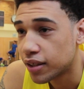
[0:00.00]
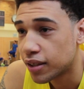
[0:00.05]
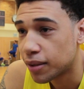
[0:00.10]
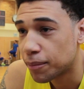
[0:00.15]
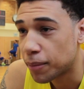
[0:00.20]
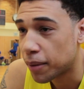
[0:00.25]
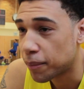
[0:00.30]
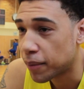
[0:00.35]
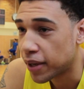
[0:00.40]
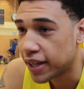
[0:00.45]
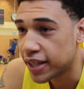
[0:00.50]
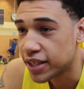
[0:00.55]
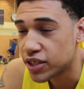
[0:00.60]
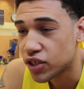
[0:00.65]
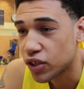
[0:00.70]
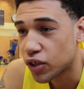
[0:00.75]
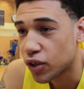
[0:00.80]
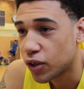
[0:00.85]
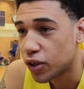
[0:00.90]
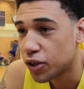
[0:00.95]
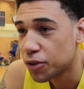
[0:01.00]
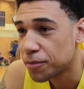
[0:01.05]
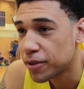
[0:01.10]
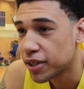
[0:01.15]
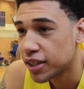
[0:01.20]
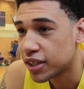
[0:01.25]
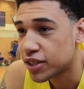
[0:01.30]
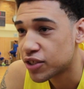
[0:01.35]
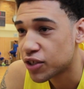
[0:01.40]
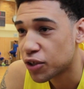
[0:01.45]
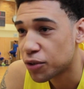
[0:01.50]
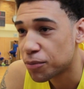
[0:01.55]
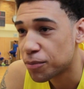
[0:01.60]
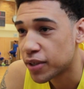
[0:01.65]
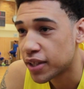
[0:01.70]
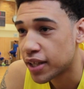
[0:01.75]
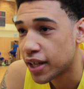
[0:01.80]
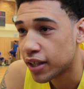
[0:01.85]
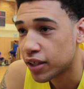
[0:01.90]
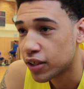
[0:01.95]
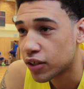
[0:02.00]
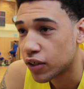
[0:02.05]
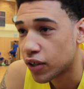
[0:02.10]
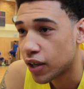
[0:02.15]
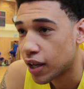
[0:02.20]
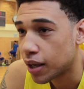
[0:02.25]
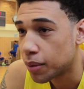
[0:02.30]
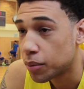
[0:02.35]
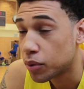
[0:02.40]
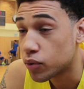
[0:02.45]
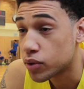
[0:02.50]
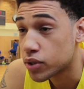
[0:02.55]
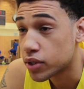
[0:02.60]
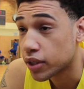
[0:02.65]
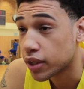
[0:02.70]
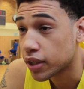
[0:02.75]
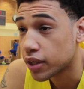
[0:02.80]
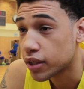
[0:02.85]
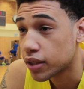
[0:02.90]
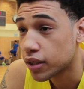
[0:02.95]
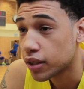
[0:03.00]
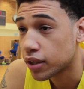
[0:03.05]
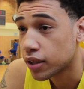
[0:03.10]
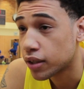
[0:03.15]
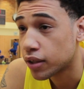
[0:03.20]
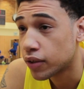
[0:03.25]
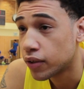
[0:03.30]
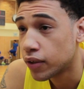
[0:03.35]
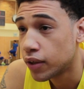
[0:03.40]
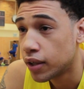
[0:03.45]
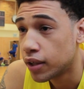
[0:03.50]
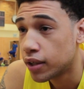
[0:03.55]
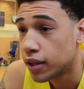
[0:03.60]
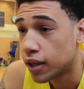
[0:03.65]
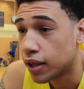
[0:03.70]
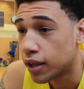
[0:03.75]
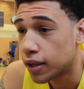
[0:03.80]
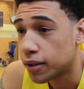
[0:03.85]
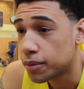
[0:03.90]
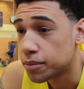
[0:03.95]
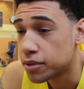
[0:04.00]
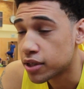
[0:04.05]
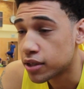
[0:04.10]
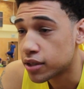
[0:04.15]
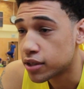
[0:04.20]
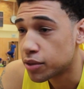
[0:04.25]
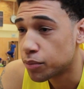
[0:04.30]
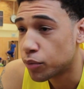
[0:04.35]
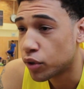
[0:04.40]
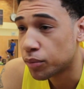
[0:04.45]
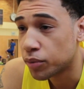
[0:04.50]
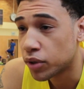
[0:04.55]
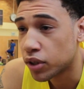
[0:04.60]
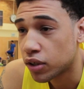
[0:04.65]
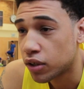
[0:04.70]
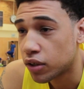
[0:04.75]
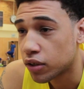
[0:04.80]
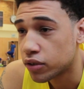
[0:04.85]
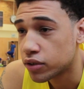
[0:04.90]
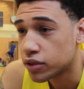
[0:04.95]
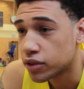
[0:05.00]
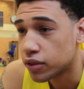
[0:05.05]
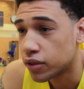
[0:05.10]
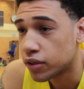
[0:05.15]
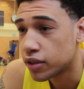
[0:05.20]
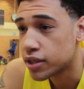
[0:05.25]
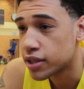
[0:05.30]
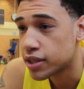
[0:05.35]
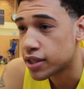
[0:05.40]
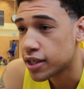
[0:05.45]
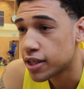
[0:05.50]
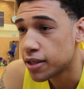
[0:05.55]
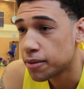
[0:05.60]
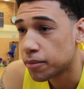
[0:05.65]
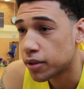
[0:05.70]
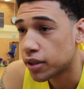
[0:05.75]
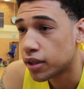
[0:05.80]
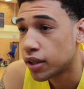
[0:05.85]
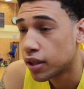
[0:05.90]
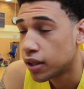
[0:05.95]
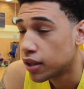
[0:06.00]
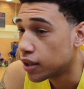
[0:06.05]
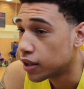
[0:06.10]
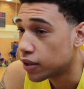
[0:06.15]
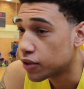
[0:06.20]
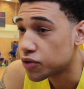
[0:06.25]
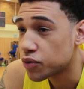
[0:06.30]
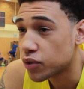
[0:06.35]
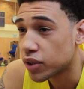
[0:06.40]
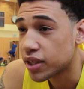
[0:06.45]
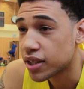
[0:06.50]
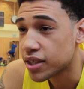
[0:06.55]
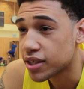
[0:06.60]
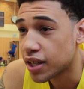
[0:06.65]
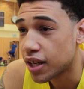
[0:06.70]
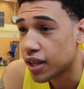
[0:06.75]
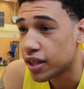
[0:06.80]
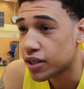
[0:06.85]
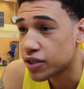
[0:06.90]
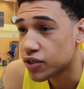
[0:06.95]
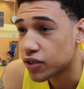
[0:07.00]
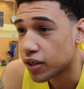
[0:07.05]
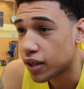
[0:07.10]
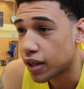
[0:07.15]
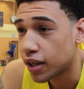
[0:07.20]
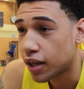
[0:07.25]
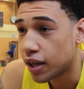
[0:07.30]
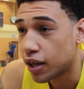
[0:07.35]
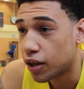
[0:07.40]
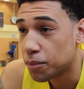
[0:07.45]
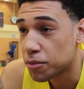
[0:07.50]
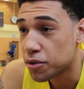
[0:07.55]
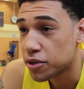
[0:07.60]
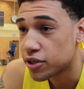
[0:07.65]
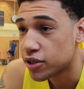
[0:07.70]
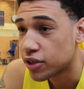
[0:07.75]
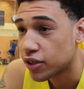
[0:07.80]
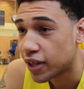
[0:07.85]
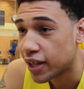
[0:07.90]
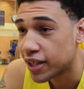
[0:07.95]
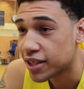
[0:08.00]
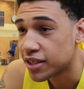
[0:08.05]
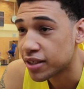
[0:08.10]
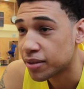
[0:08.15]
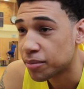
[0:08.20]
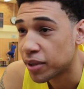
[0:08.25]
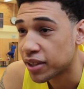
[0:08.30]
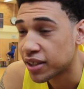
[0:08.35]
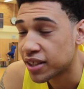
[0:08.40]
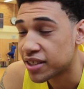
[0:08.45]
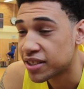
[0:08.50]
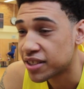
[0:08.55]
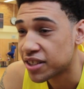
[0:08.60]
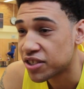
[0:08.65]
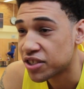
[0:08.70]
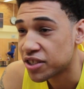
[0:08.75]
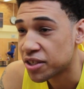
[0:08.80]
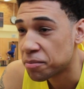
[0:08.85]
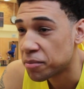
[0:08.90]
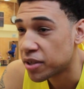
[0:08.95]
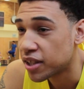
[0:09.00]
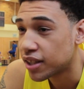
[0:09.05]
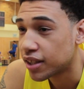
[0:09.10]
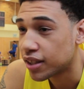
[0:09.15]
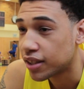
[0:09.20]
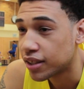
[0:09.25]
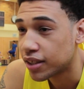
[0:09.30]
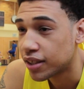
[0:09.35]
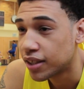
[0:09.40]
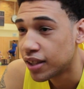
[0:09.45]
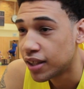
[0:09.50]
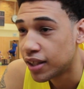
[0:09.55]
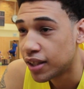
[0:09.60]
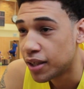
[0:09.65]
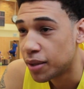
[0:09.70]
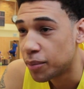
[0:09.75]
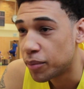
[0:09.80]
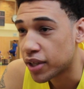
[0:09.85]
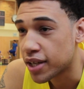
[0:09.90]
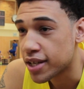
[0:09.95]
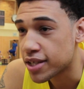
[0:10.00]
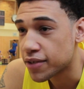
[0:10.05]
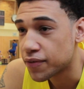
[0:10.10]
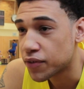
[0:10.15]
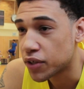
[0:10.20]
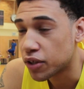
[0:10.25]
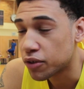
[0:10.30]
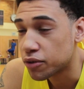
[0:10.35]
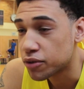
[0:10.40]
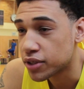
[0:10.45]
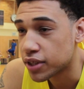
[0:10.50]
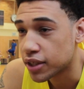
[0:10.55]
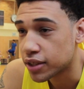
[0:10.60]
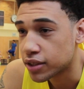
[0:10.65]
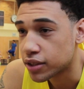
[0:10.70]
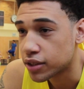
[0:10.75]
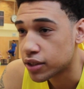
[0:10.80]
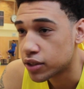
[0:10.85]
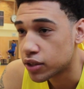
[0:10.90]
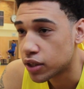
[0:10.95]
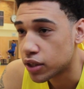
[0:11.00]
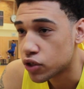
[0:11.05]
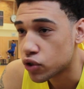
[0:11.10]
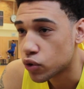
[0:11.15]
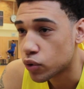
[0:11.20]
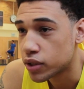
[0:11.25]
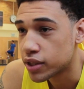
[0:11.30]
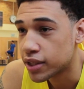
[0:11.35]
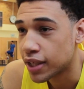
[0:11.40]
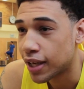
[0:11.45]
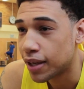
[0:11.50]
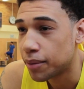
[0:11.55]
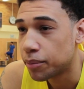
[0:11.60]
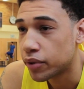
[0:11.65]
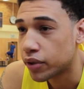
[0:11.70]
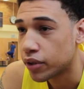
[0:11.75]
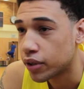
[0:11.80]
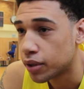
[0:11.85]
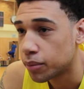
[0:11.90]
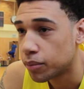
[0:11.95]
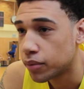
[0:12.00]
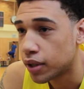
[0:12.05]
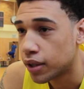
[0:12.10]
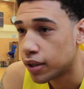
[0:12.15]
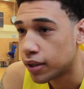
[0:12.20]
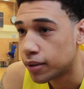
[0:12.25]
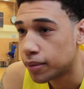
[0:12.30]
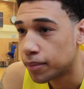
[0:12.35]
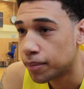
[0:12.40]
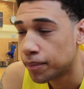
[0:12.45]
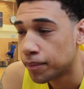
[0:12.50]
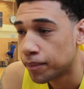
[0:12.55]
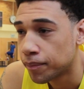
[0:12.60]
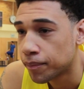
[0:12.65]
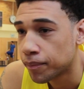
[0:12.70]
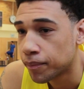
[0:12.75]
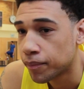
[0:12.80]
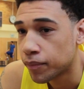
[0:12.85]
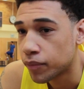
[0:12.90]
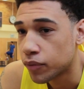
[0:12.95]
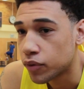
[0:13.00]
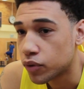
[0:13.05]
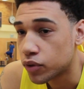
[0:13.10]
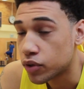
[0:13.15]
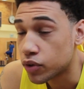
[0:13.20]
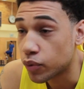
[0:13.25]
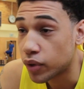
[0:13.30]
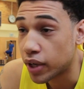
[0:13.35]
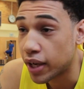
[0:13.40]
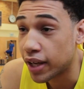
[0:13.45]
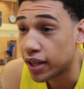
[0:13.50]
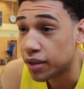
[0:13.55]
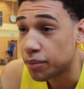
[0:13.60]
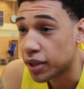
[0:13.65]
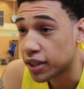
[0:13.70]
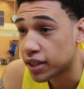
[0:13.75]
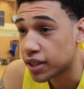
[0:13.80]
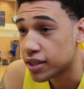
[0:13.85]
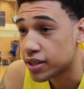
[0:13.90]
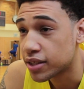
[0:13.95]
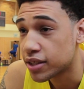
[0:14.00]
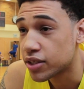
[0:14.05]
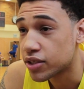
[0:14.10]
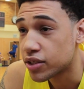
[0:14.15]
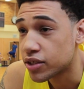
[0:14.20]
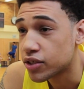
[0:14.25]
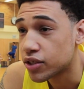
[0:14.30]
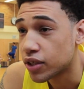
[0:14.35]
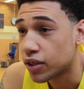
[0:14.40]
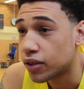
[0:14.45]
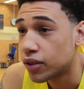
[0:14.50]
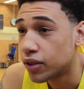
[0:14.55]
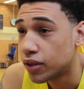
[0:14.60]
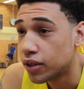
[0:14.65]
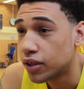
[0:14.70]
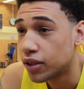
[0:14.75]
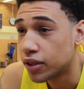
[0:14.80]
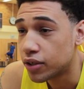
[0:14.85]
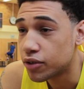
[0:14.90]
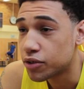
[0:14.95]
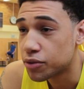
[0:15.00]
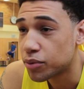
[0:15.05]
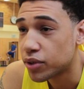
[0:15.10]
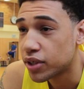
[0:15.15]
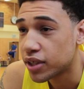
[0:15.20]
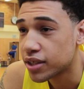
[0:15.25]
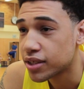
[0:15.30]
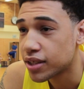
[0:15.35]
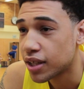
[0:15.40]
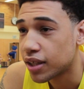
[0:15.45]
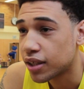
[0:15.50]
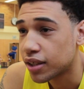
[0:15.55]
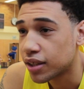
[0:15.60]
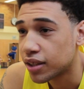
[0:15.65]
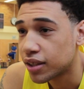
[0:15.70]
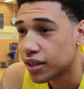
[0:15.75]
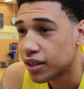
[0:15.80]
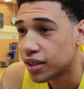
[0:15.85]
My agent called me and he told me that ALBA was looking to bring me along on this team, and it was really exciting. So I almost had to make the decision immediately because of it was such a short time period to where I had to make the decision. So it was pretty exciting.